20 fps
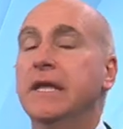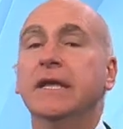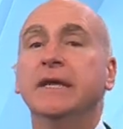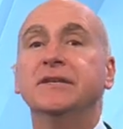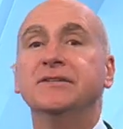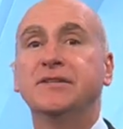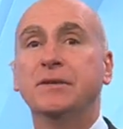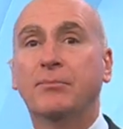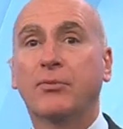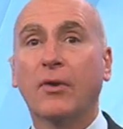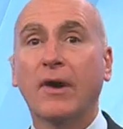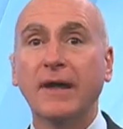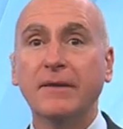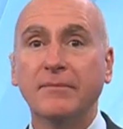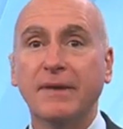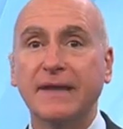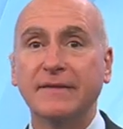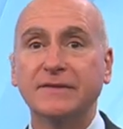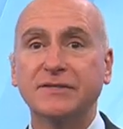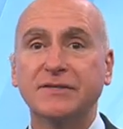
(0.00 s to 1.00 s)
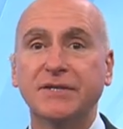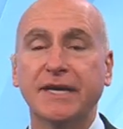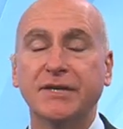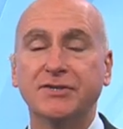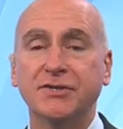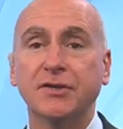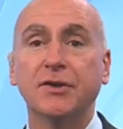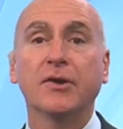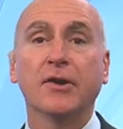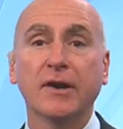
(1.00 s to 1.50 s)
She brought them by the
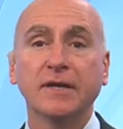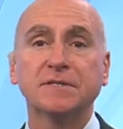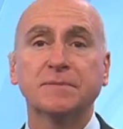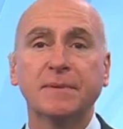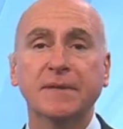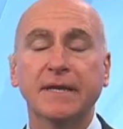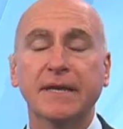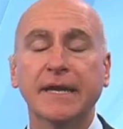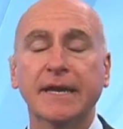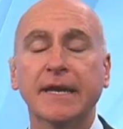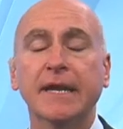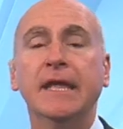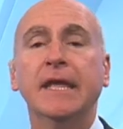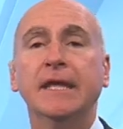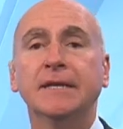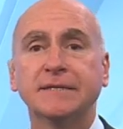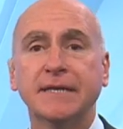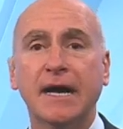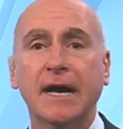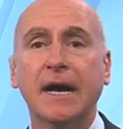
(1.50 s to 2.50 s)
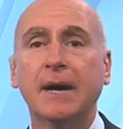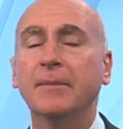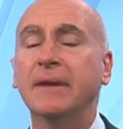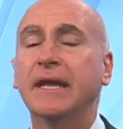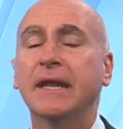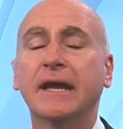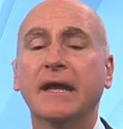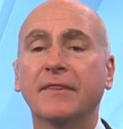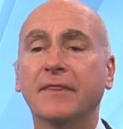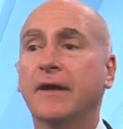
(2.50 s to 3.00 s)
station, her husband did, Tom,
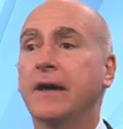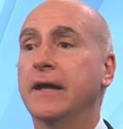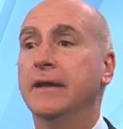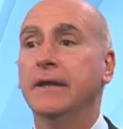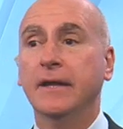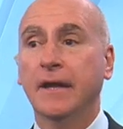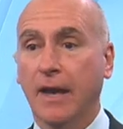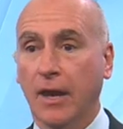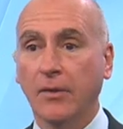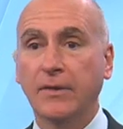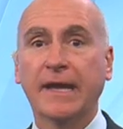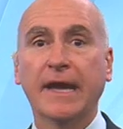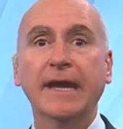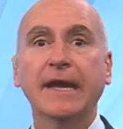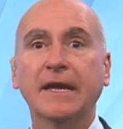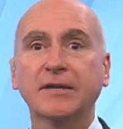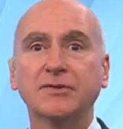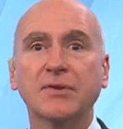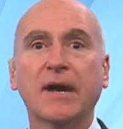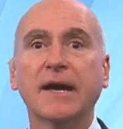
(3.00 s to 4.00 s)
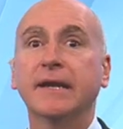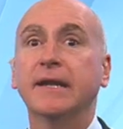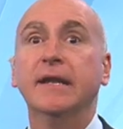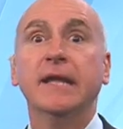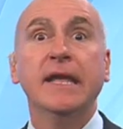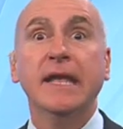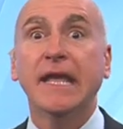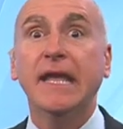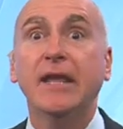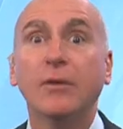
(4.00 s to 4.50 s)
and I thought, okay, I tried it.
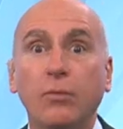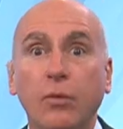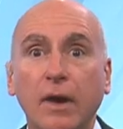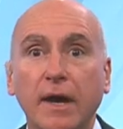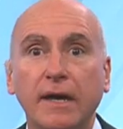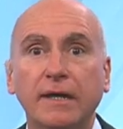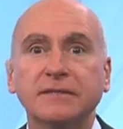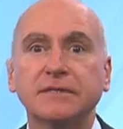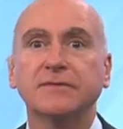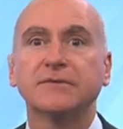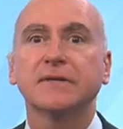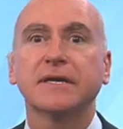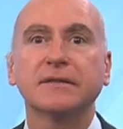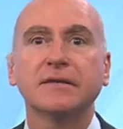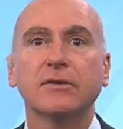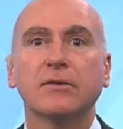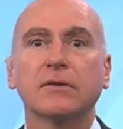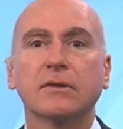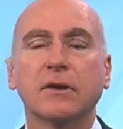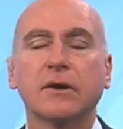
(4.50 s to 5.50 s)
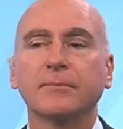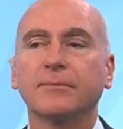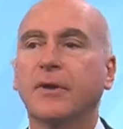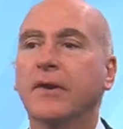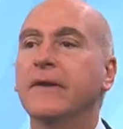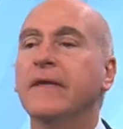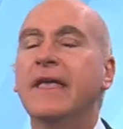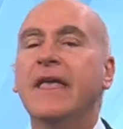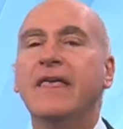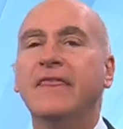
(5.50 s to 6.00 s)
It was. It was like the old Clark bar.
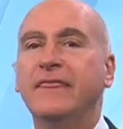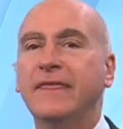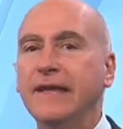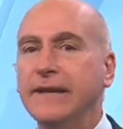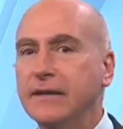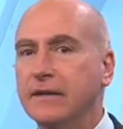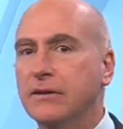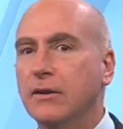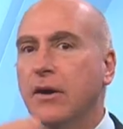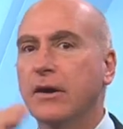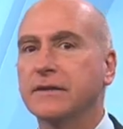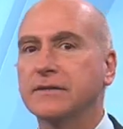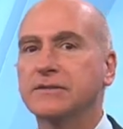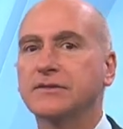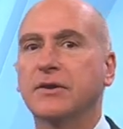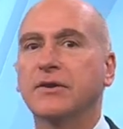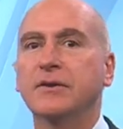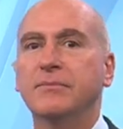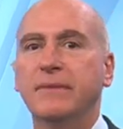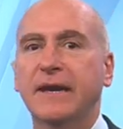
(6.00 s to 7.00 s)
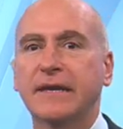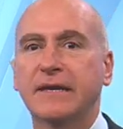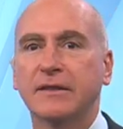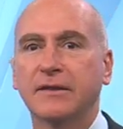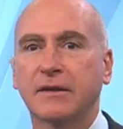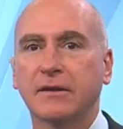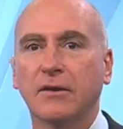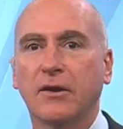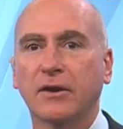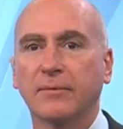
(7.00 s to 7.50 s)
Then Clark started making the
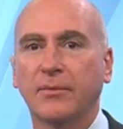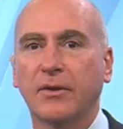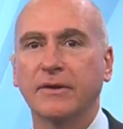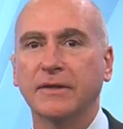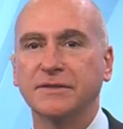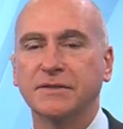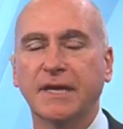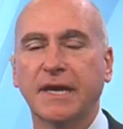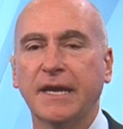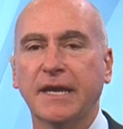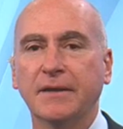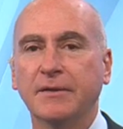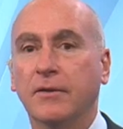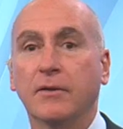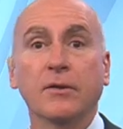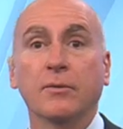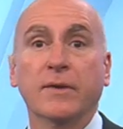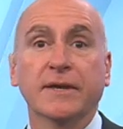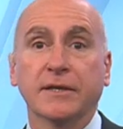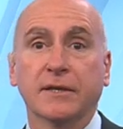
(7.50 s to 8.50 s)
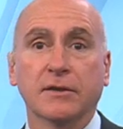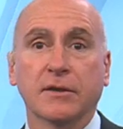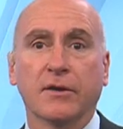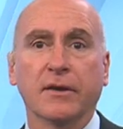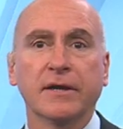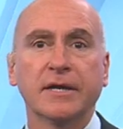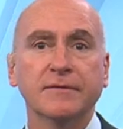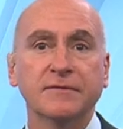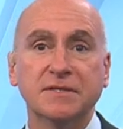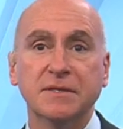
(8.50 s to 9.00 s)
Clark bars again. Oh, it wasn't
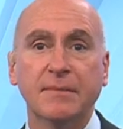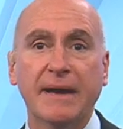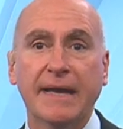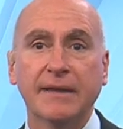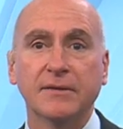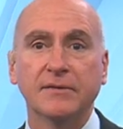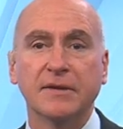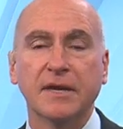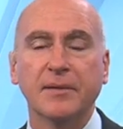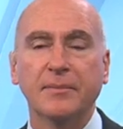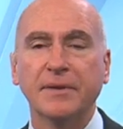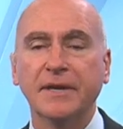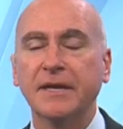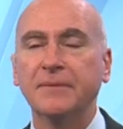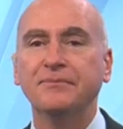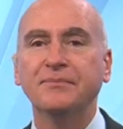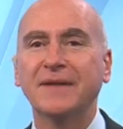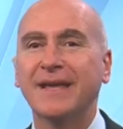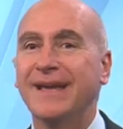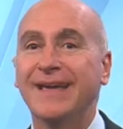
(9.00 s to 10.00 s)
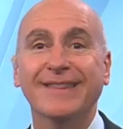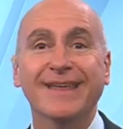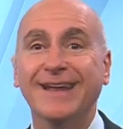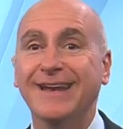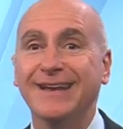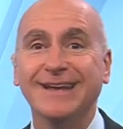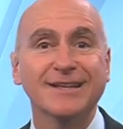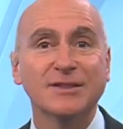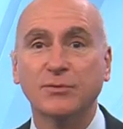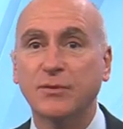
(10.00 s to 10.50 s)
Clark, it was the Mallow Company, and they
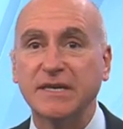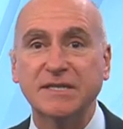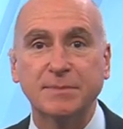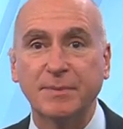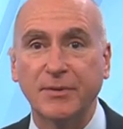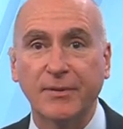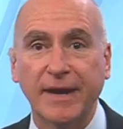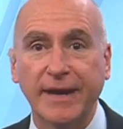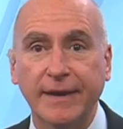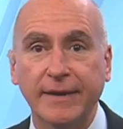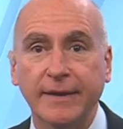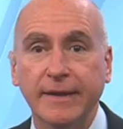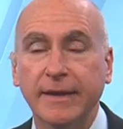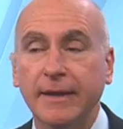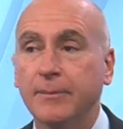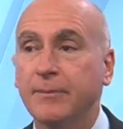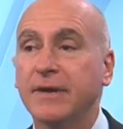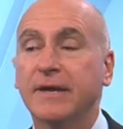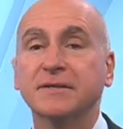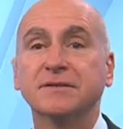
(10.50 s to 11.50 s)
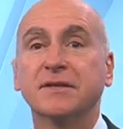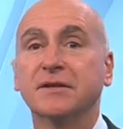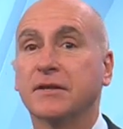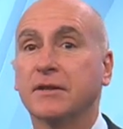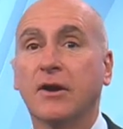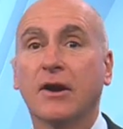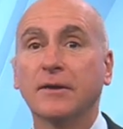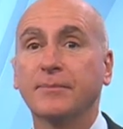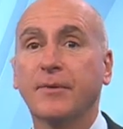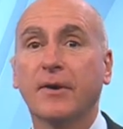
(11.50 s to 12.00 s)
didn't get the recipe right. Because the
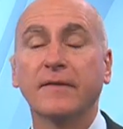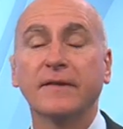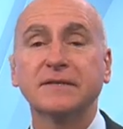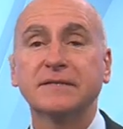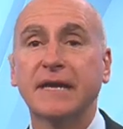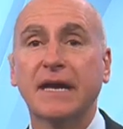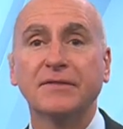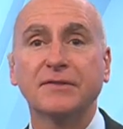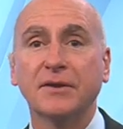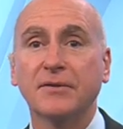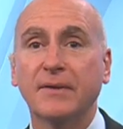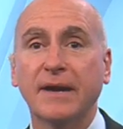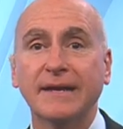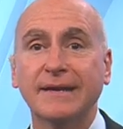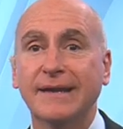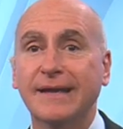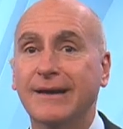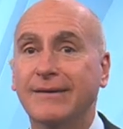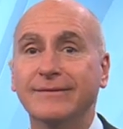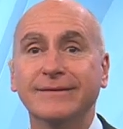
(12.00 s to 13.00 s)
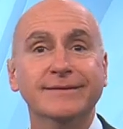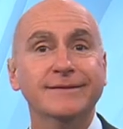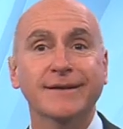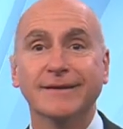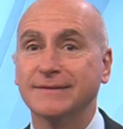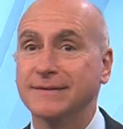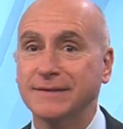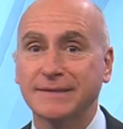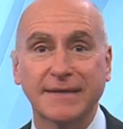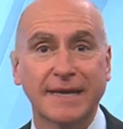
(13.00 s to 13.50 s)
Clark bar that's out there right now
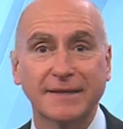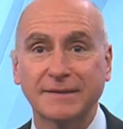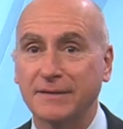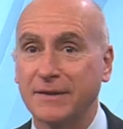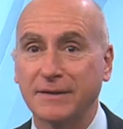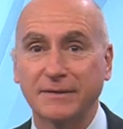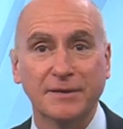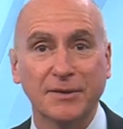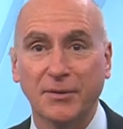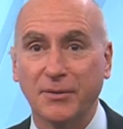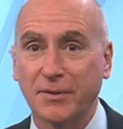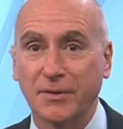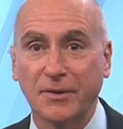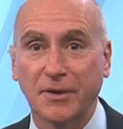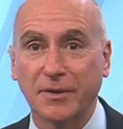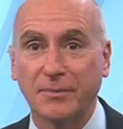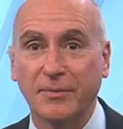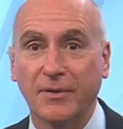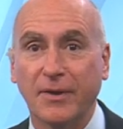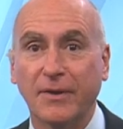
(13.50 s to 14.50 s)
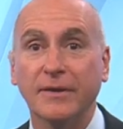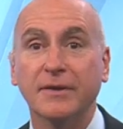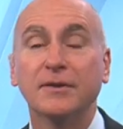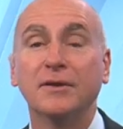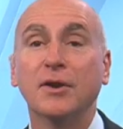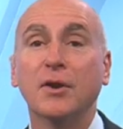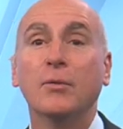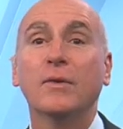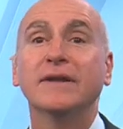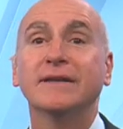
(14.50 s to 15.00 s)
doesn't taste like the old Clark bar. You
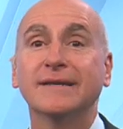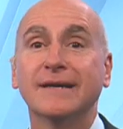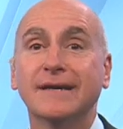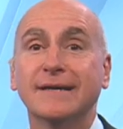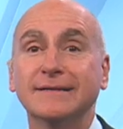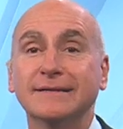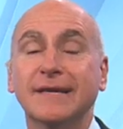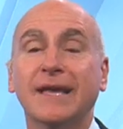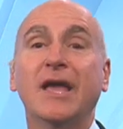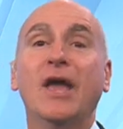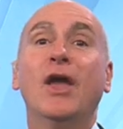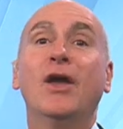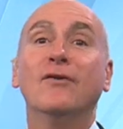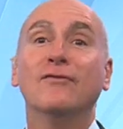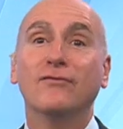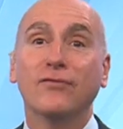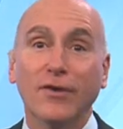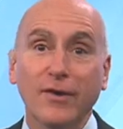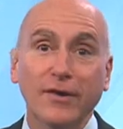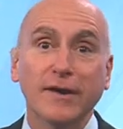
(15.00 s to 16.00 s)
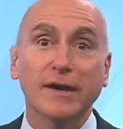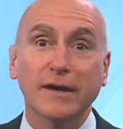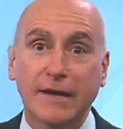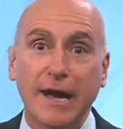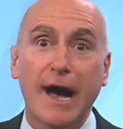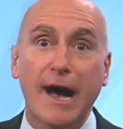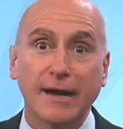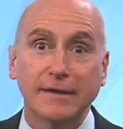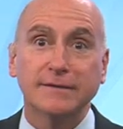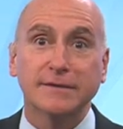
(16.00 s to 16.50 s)
know what does? Verna
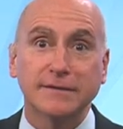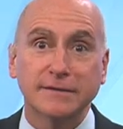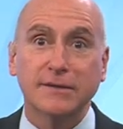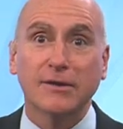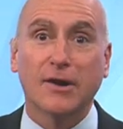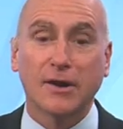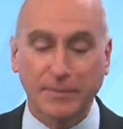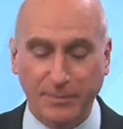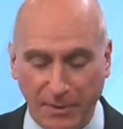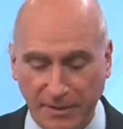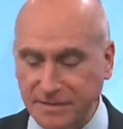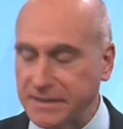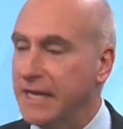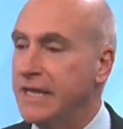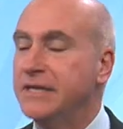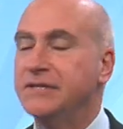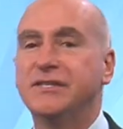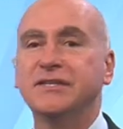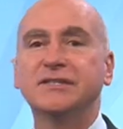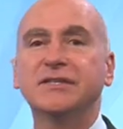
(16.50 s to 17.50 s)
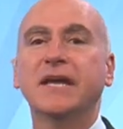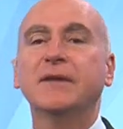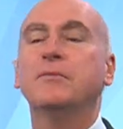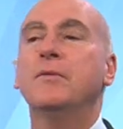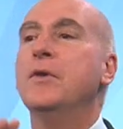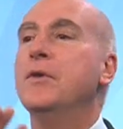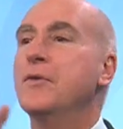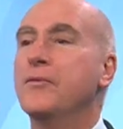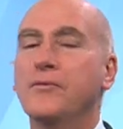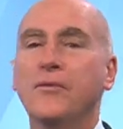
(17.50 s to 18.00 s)
Cox is Clark Bars. She said,
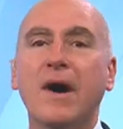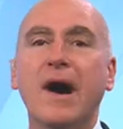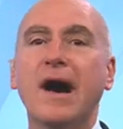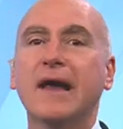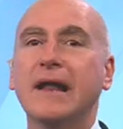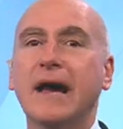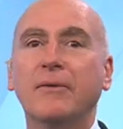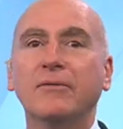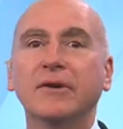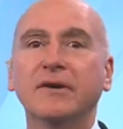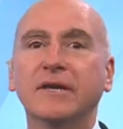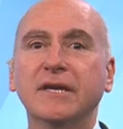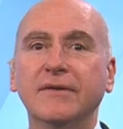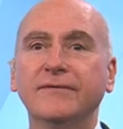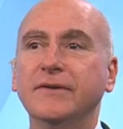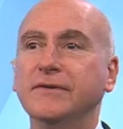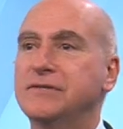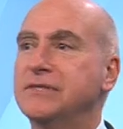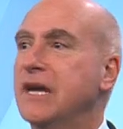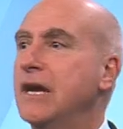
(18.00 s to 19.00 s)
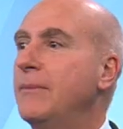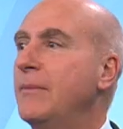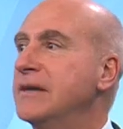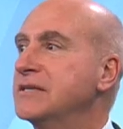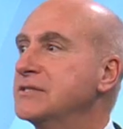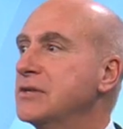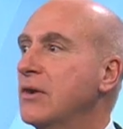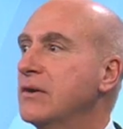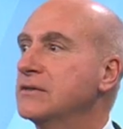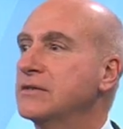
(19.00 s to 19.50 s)
Ron, I will give you some. I
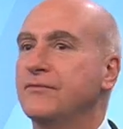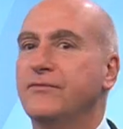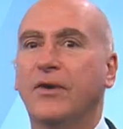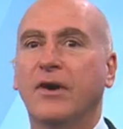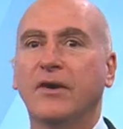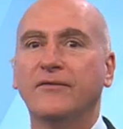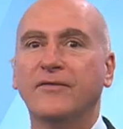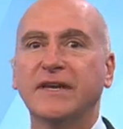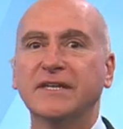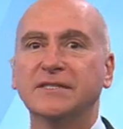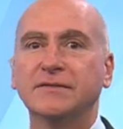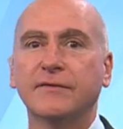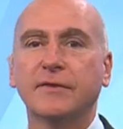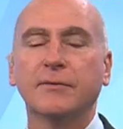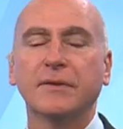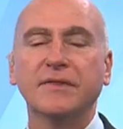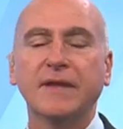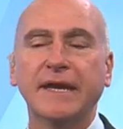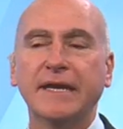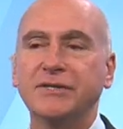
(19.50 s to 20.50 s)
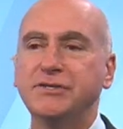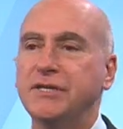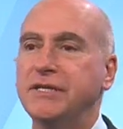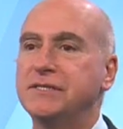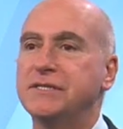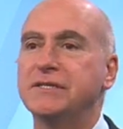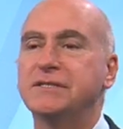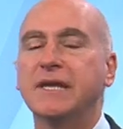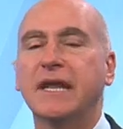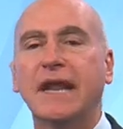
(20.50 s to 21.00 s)
saw her at the fall festival with Angie.
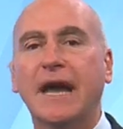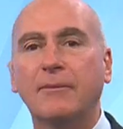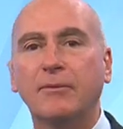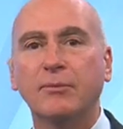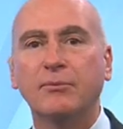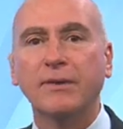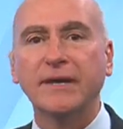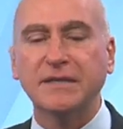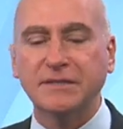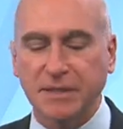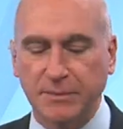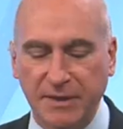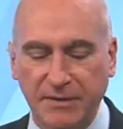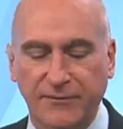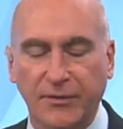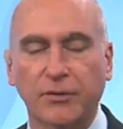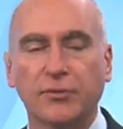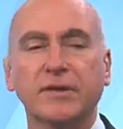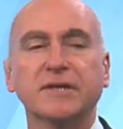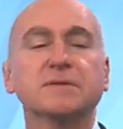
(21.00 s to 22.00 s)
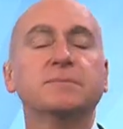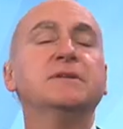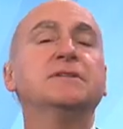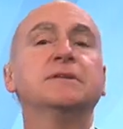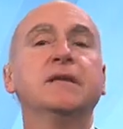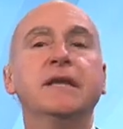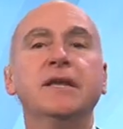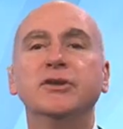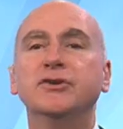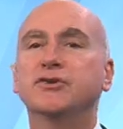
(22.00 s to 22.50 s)
She said, I will bring some in for Christmas.
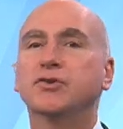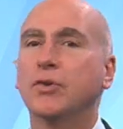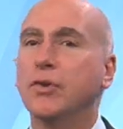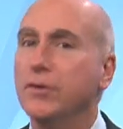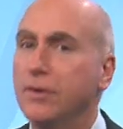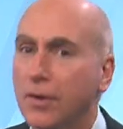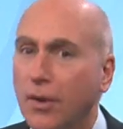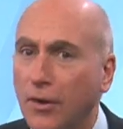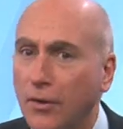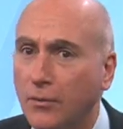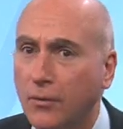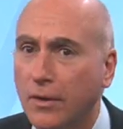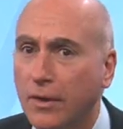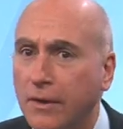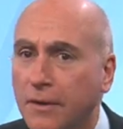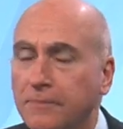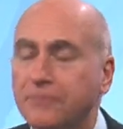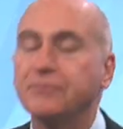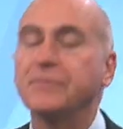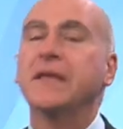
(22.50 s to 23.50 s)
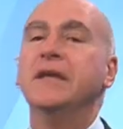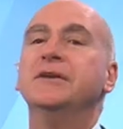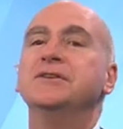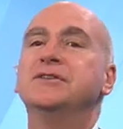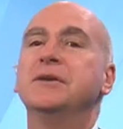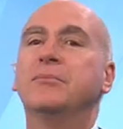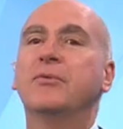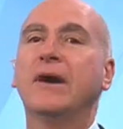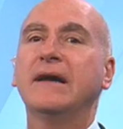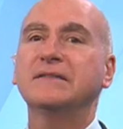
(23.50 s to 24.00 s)
True to her word. She
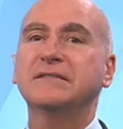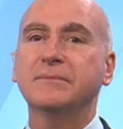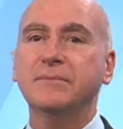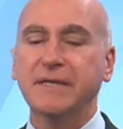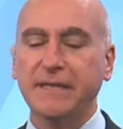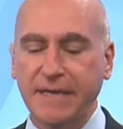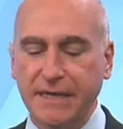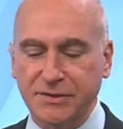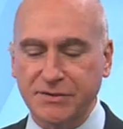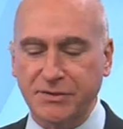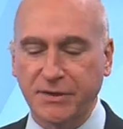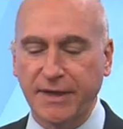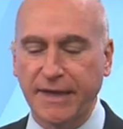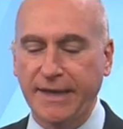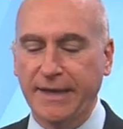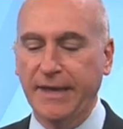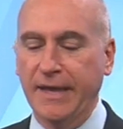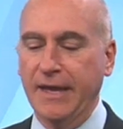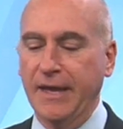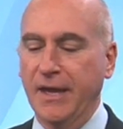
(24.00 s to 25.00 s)
brought some in yesterday.